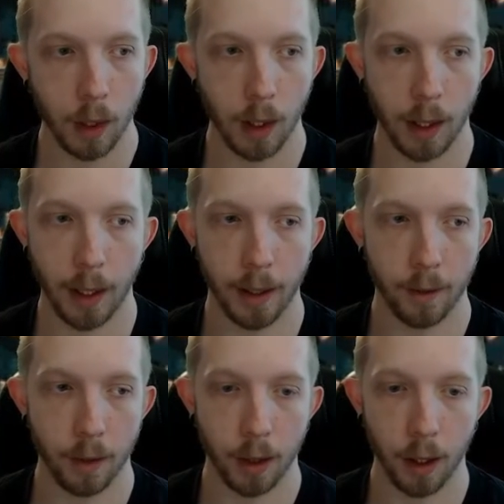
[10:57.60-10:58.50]

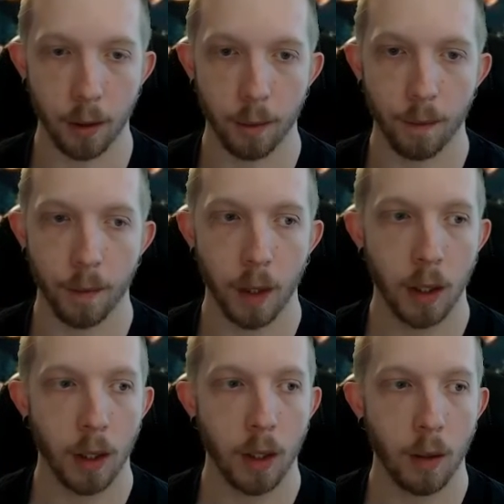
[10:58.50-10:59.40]
and so
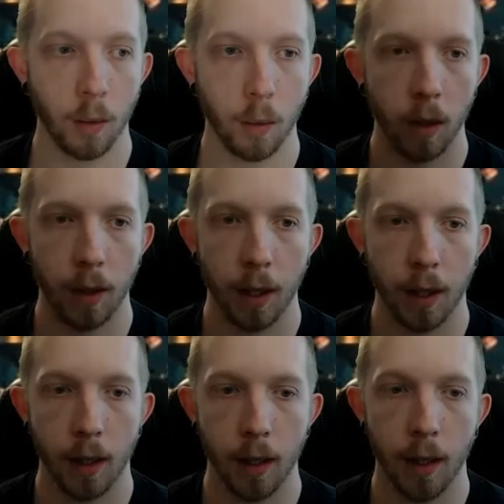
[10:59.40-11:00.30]
what that
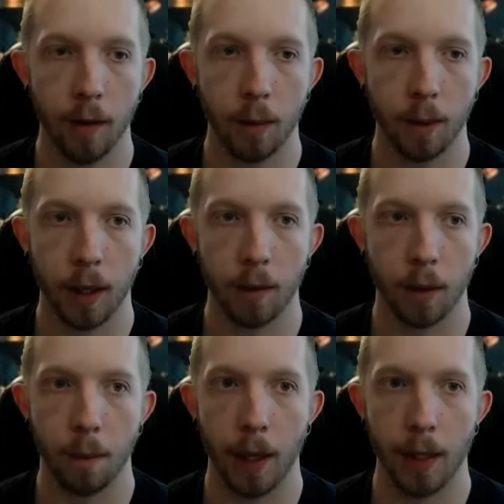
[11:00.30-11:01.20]
inevitably
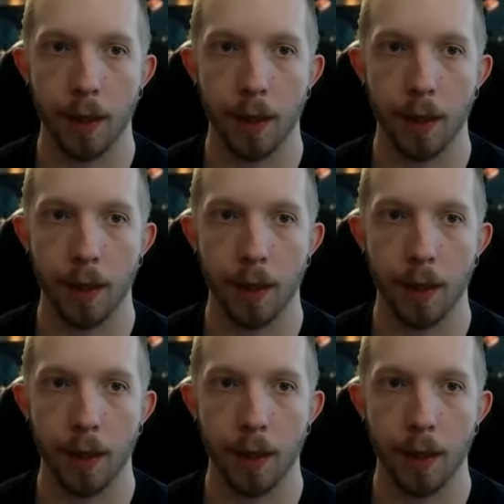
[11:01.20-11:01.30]
comes back